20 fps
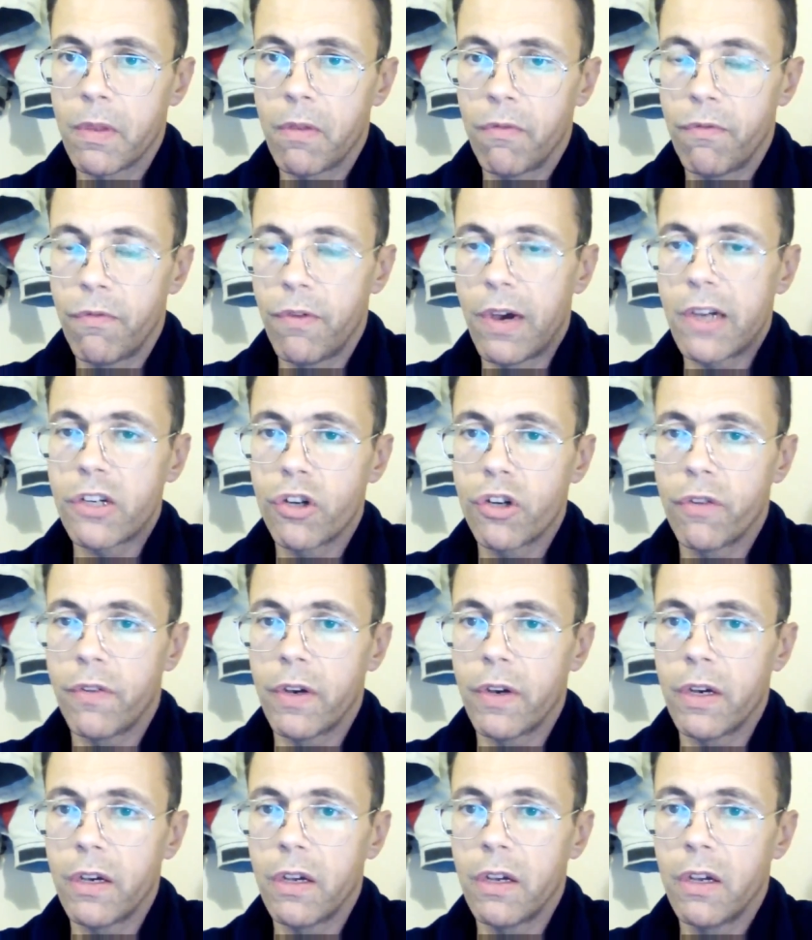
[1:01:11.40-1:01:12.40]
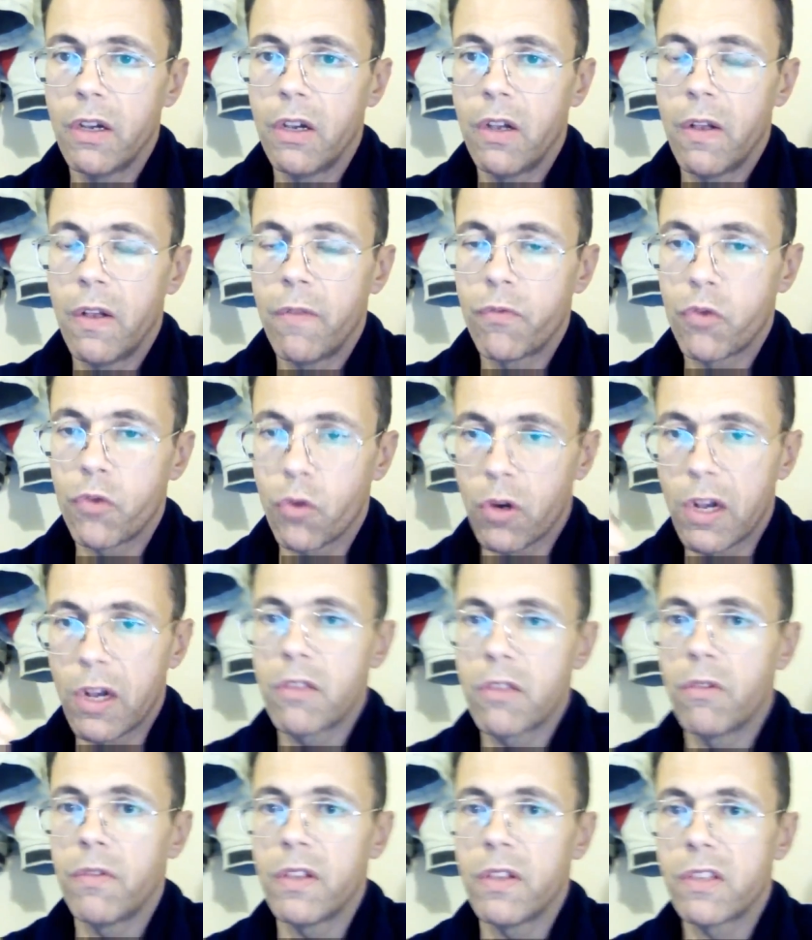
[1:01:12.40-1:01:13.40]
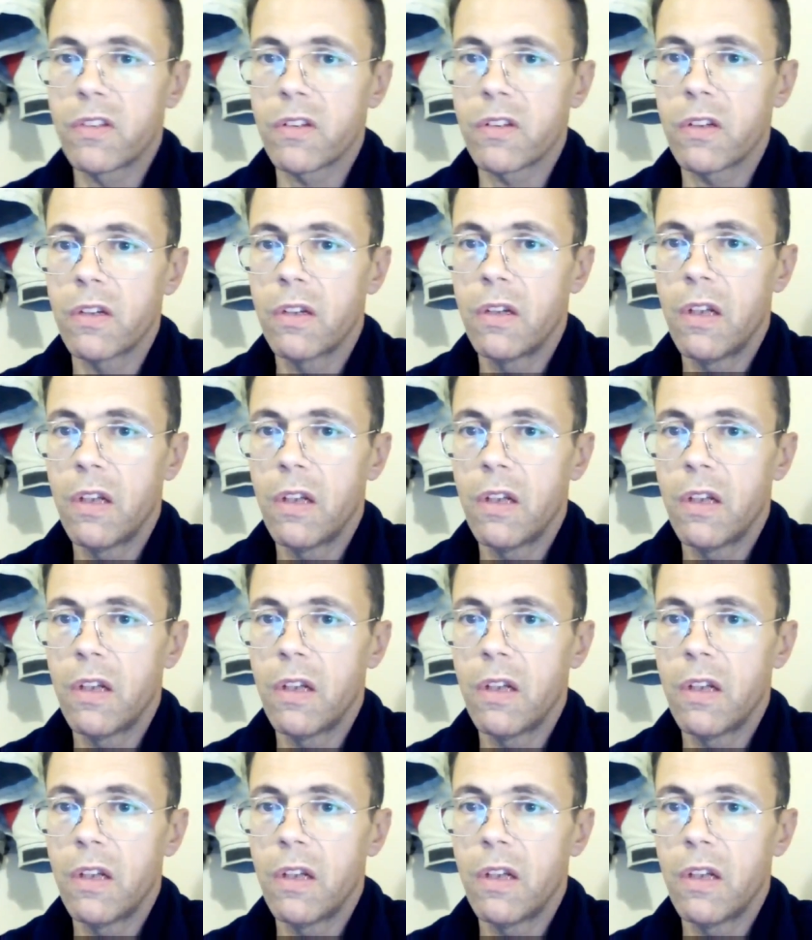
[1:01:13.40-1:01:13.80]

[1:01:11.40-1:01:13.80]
Warsaw to Katowice,